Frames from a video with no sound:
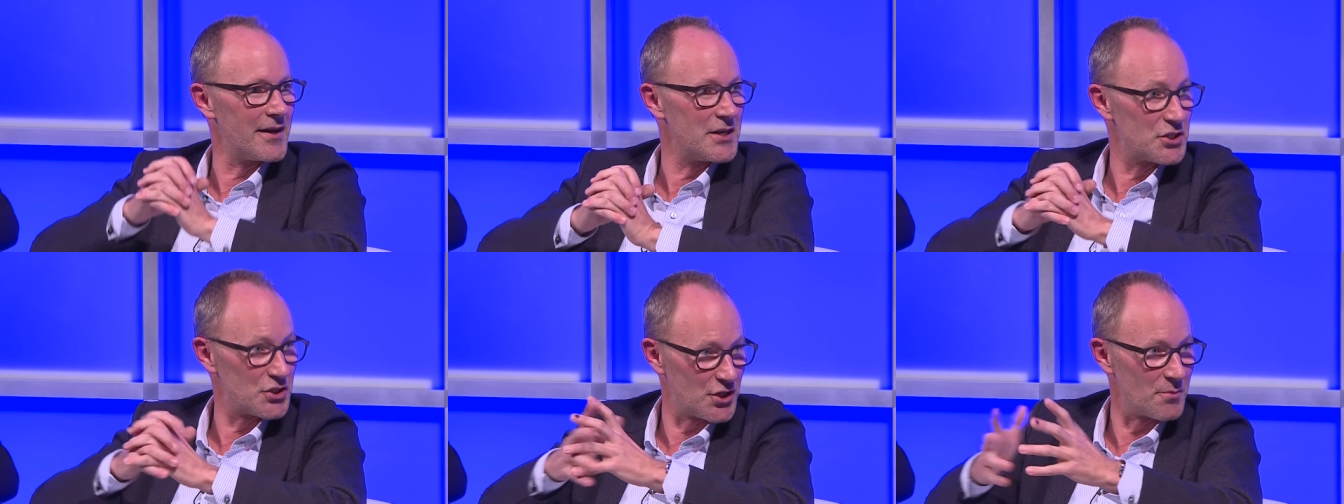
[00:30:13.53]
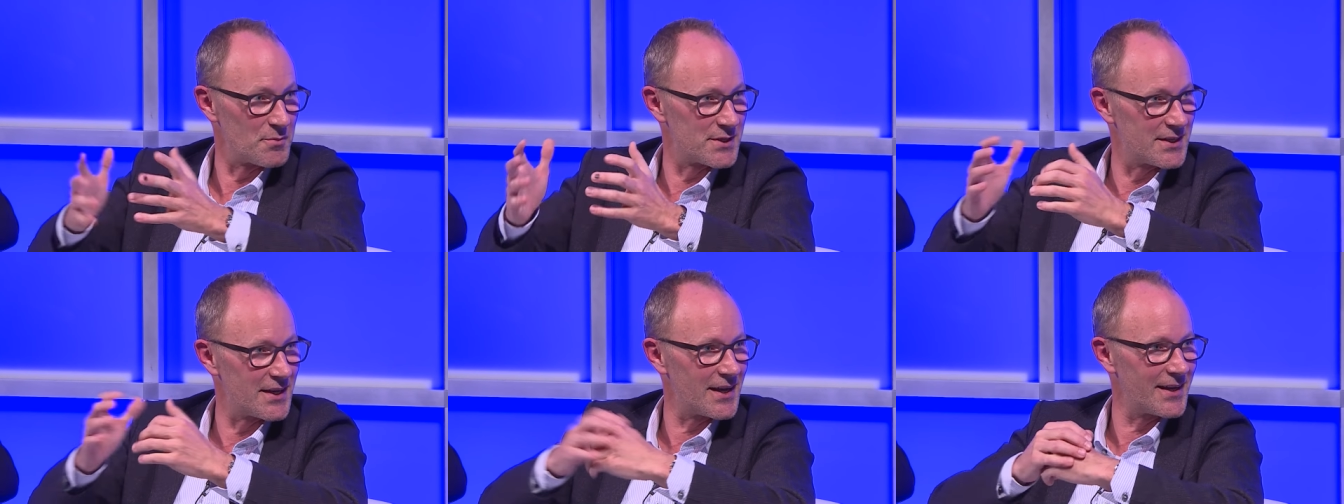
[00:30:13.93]

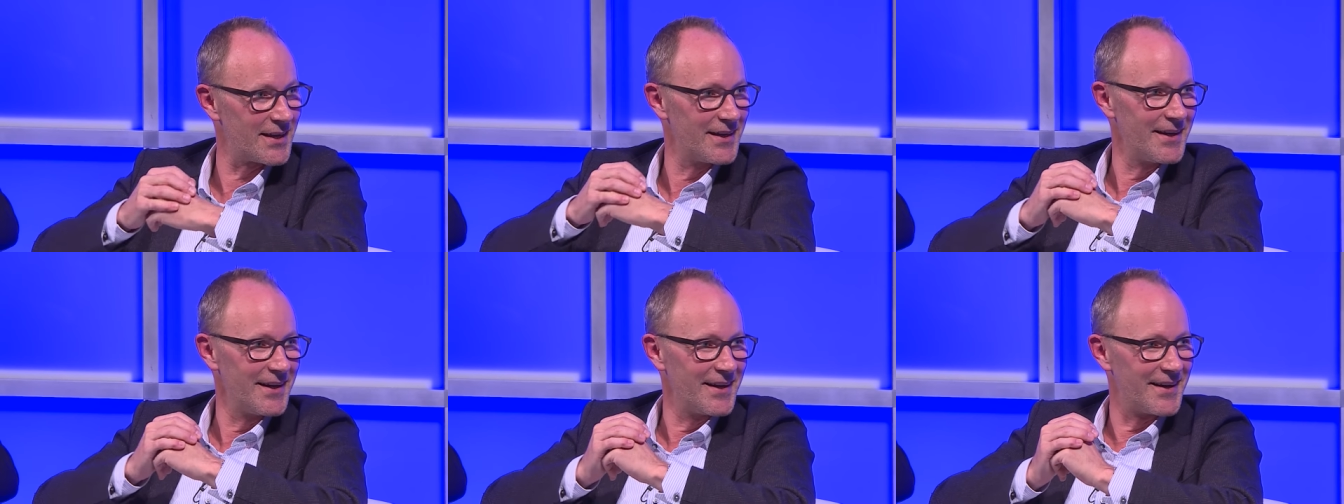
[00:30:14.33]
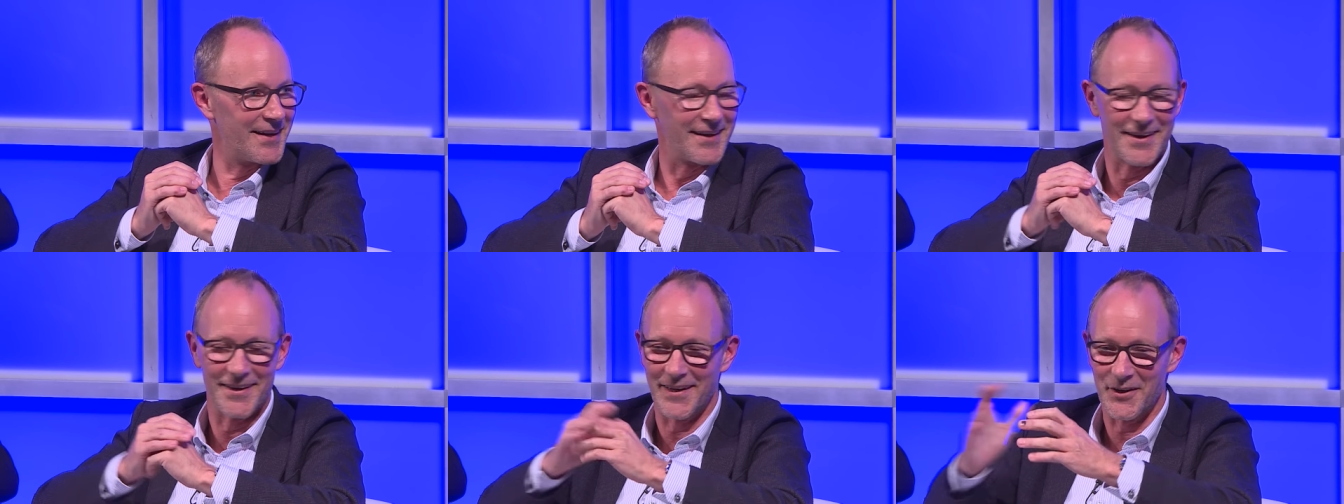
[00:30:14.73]
something, uh,
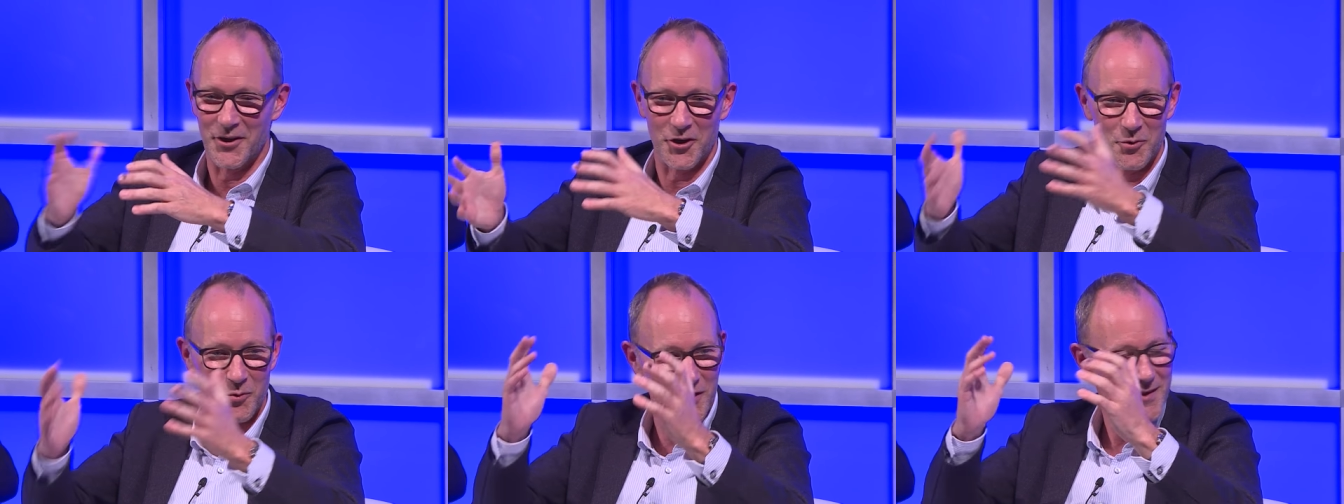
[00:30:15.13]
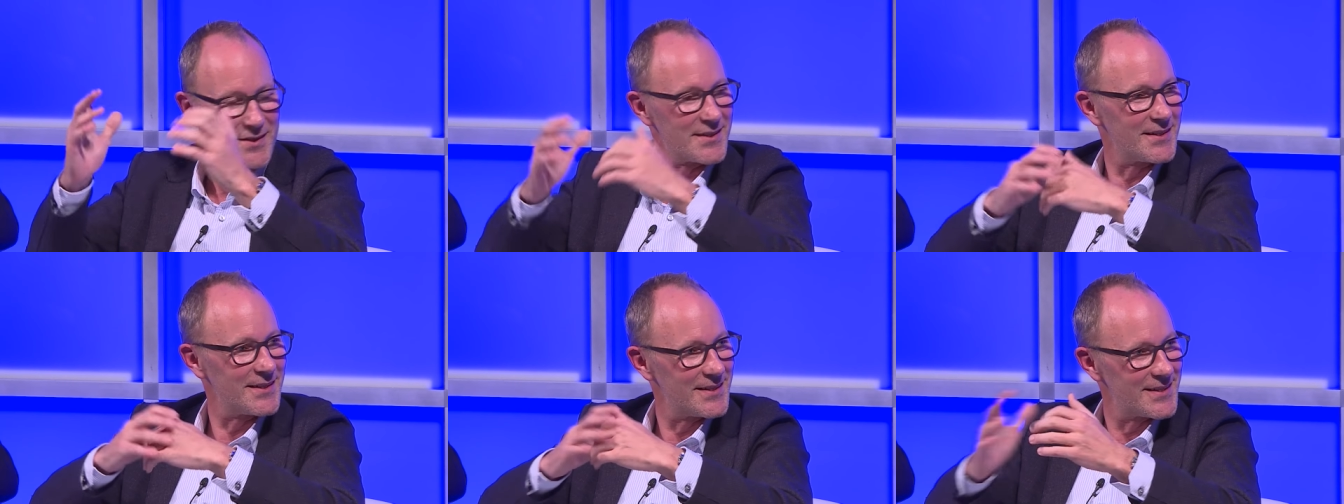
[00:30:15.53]
another one
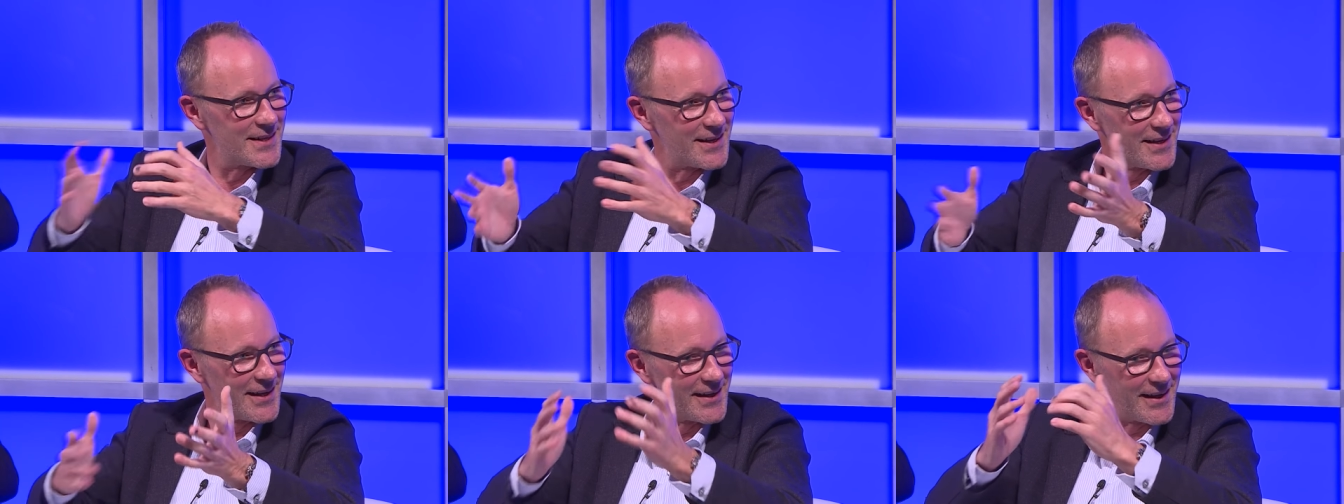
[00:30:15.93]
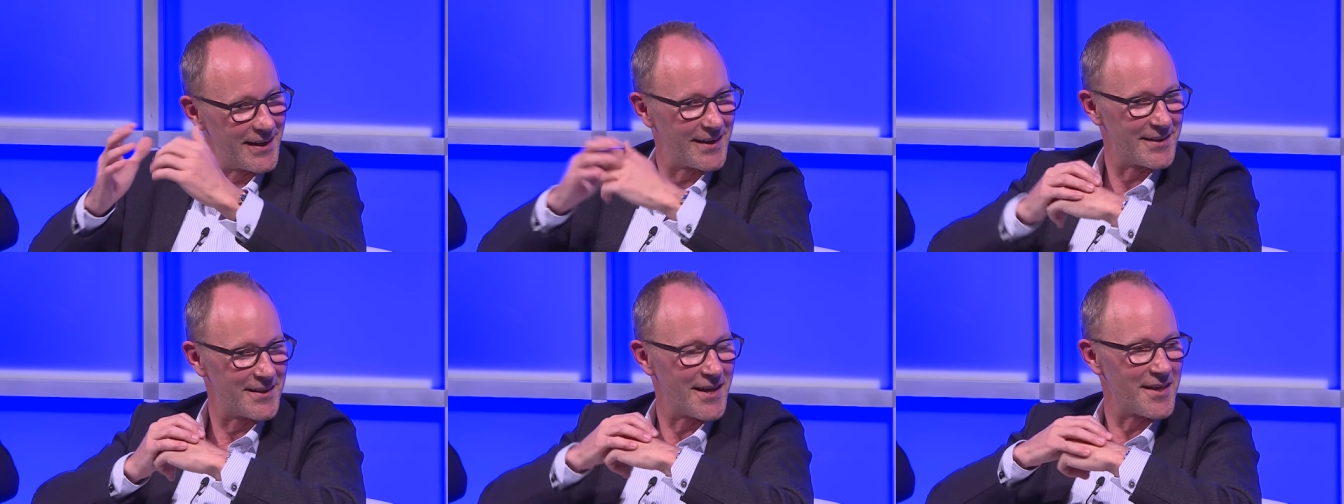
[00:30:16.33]
sees uh, and,
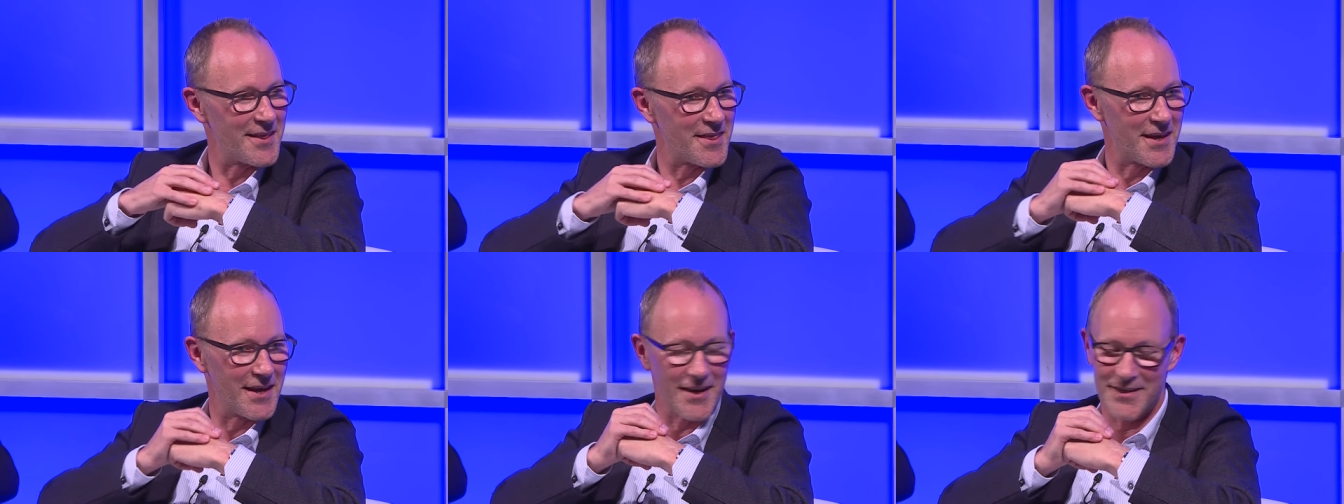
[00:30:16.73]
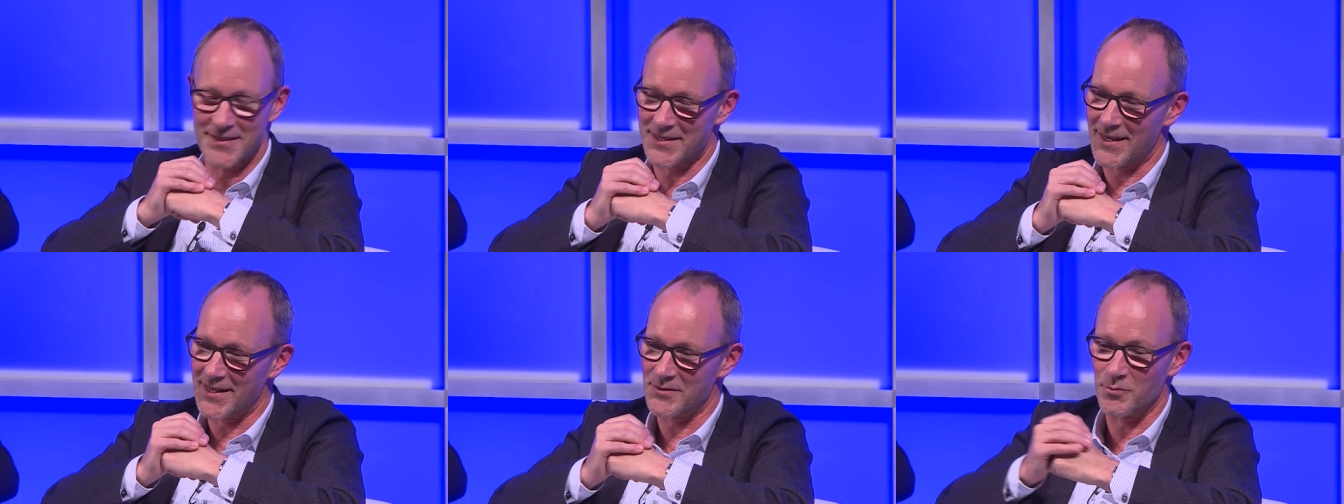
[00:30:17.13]
and, and, and
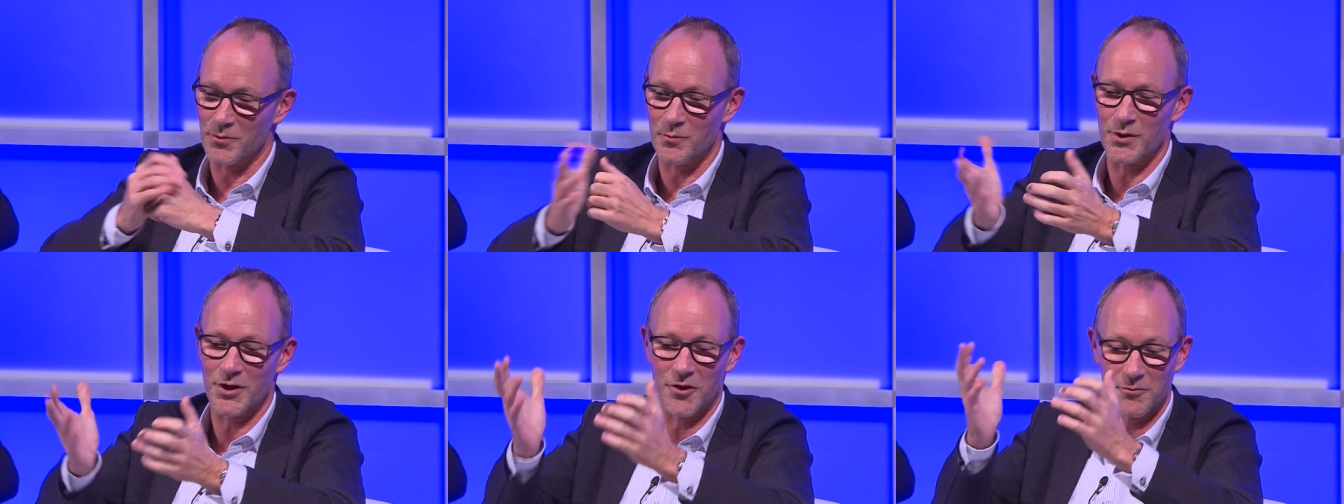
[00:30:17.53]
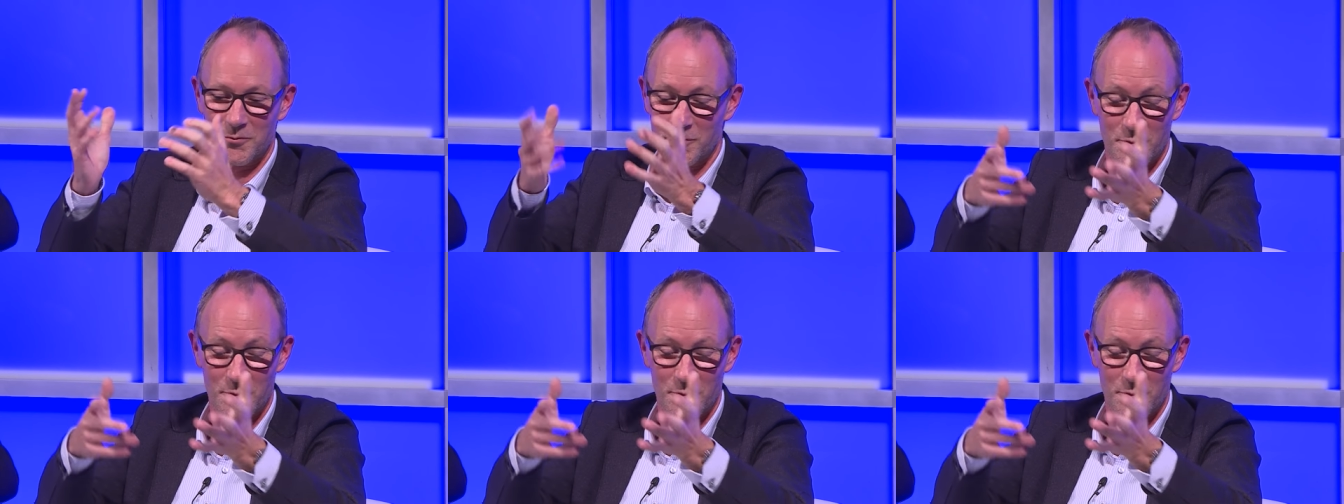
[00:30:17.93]
says we don't,